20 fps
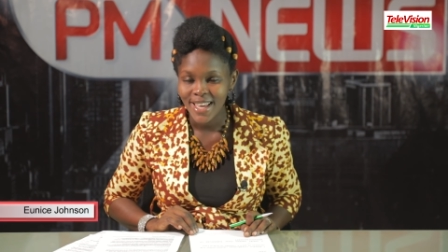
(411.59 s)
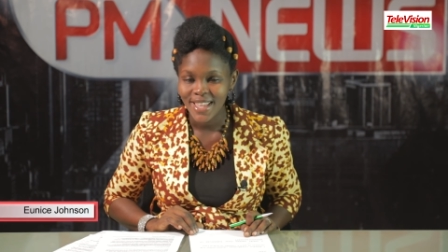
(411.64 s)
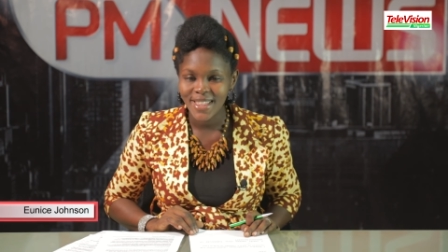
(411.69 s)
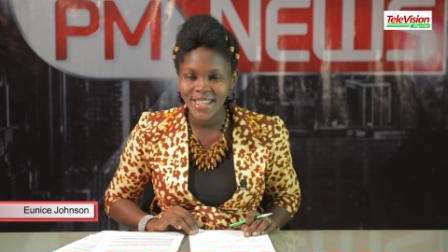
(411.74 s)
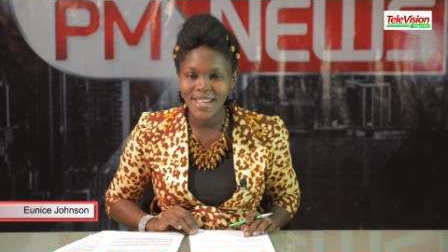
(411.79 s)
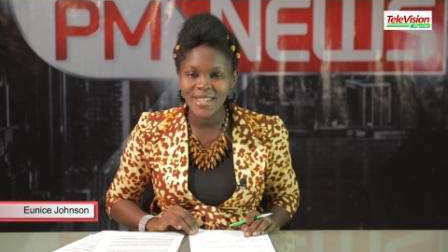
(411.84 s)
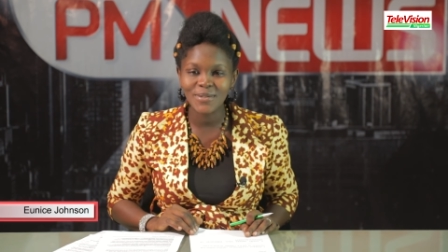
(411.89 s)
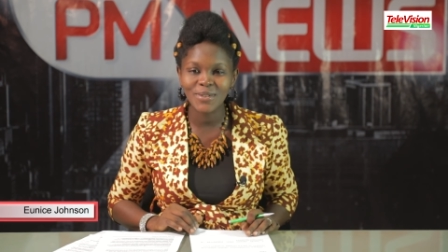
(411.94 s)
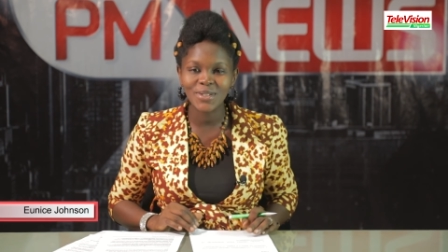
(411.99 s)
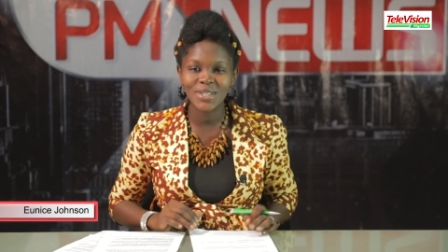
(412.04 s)

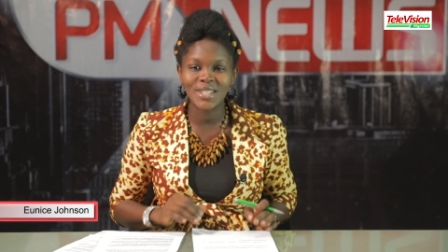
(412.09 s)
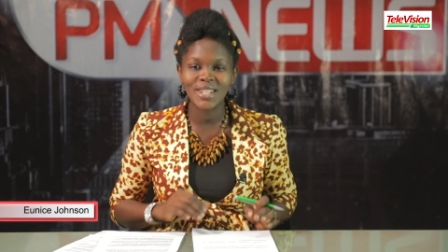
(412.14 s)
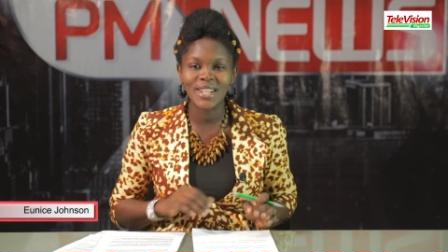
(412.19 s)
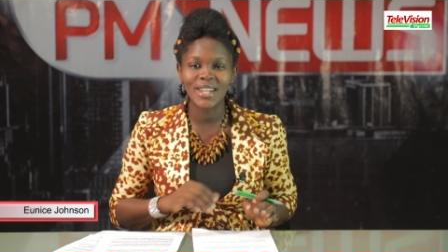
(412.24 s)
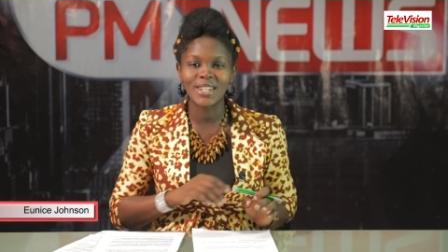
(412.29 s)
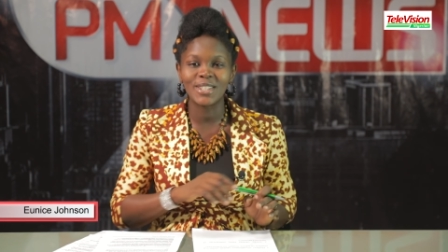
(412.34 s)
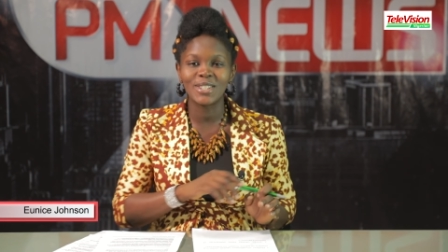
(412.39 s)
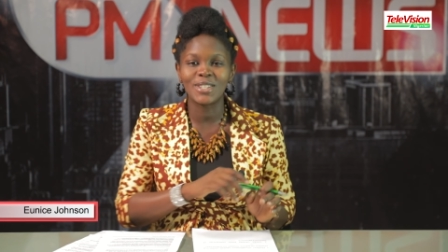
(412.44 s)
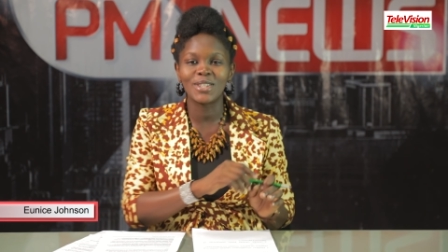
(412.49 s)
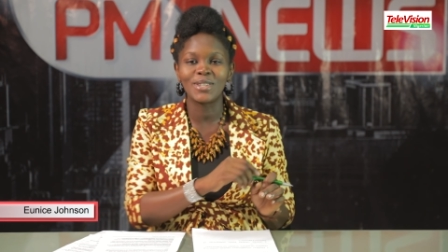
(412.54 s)
Thanks for
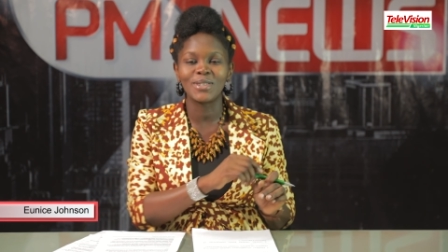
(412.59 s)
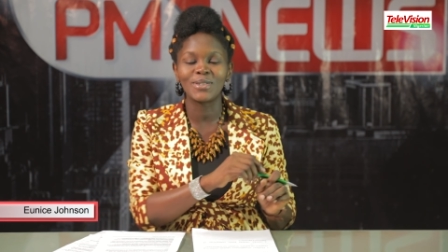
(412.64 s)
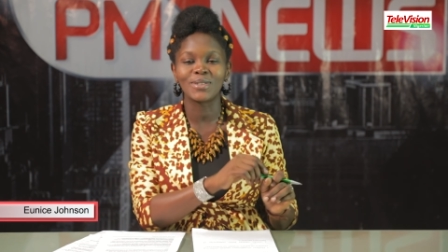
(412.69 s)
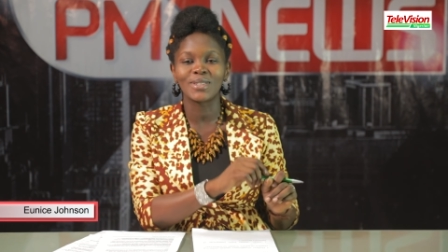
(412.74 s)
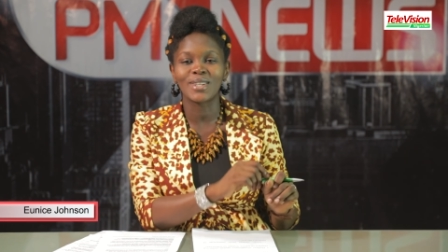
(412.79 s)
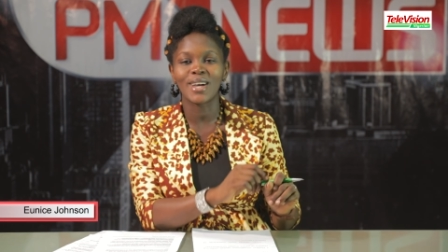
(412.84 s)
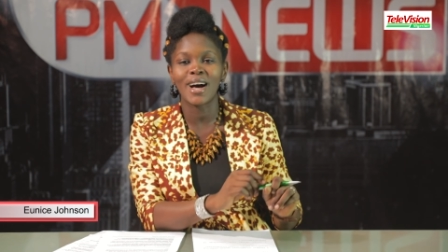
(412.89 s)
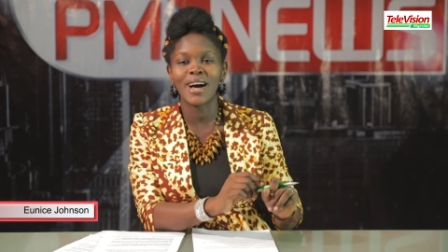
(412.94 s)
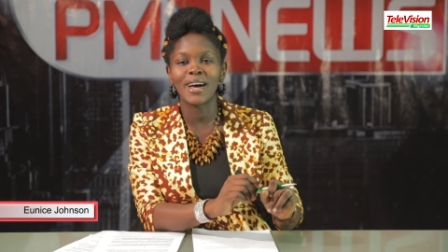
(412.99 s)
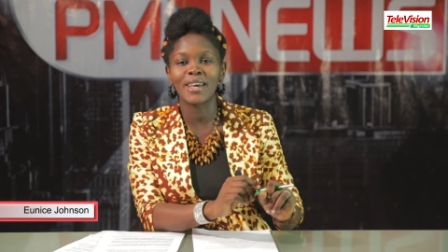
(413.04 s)
staying
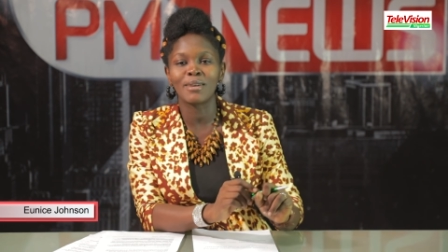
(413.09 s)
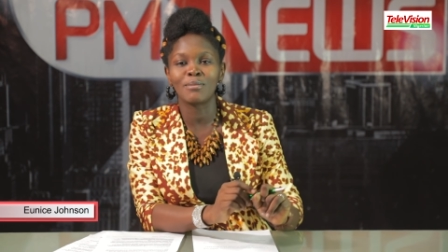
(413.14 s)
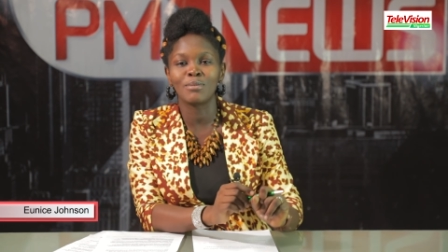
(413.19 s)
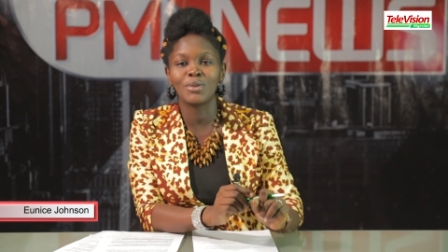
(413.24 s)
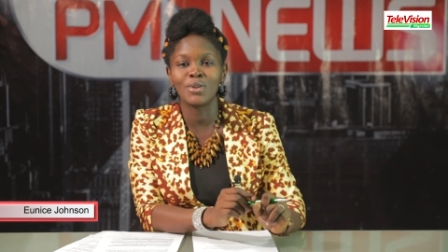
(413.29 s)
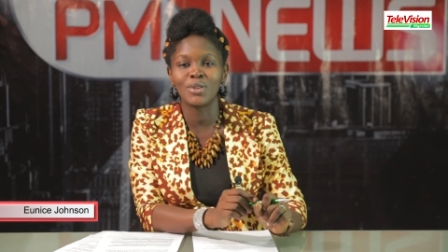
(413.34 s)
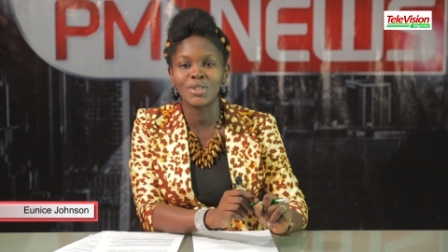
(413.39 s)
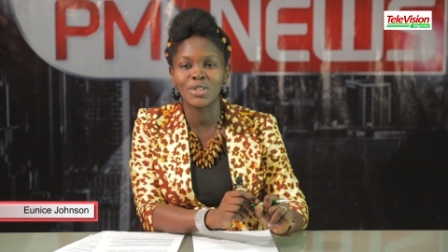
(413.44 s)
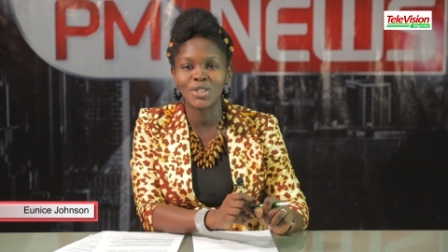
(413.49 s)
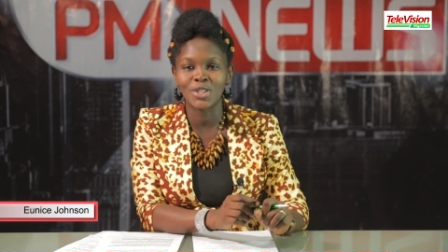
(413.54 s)
tuned. I am
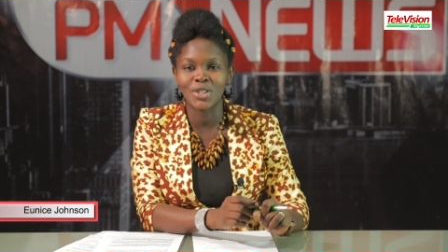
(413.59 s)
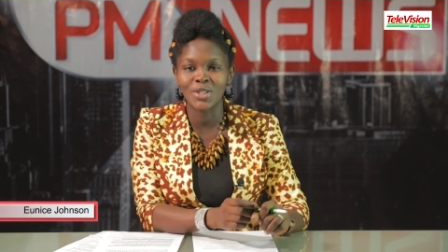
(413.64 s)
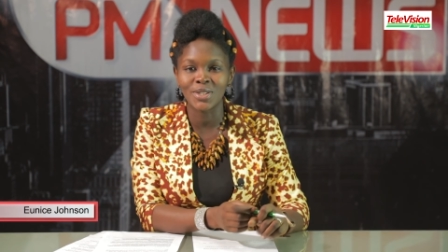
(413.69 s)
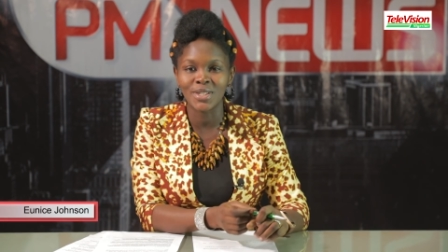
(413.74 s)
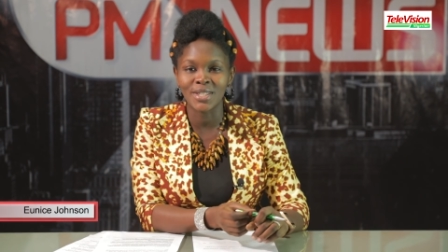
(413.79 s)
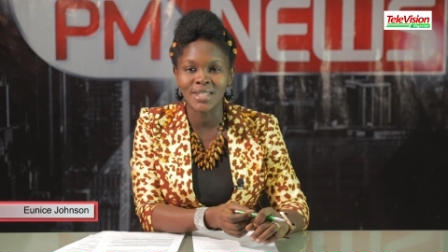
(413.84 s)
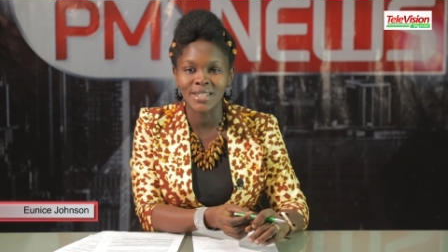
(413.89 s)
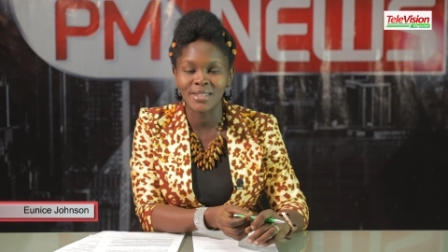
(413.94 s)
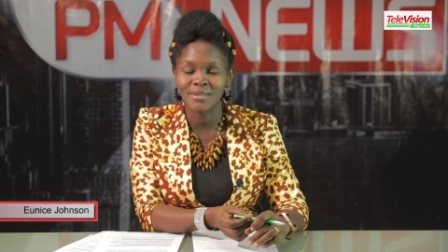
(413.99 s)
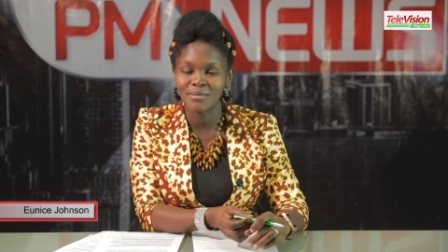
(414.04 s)
Eunice
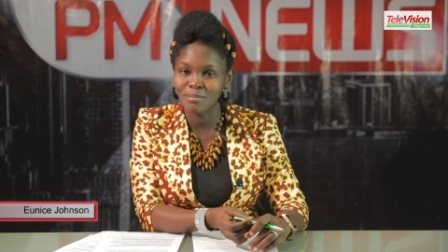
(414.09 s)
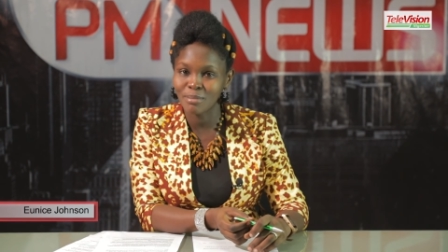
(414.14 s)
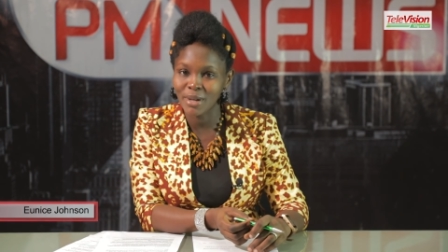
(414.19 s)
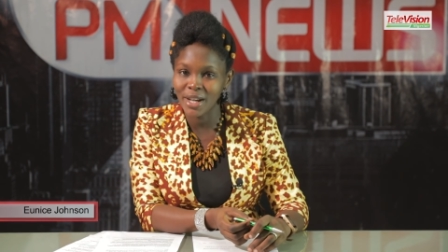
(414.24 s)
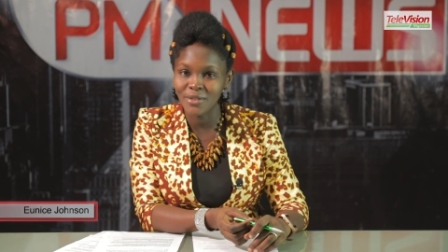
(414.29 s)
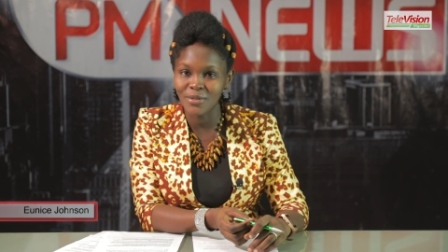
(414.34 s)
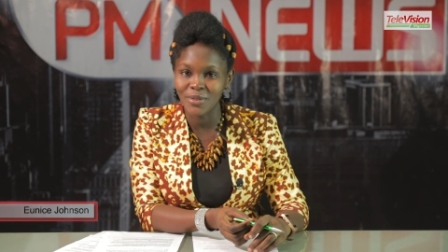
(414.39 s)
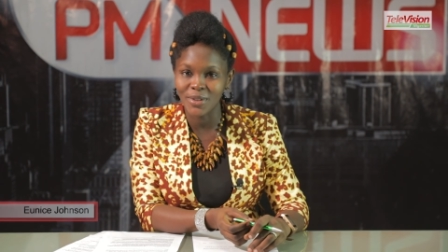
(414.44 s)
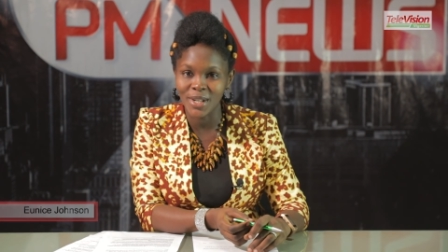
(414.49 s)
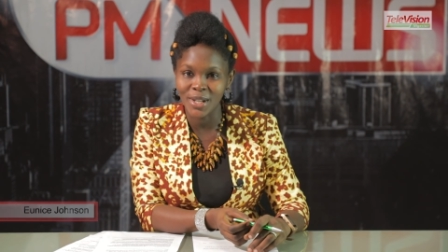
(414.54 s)
Johnson. Bye for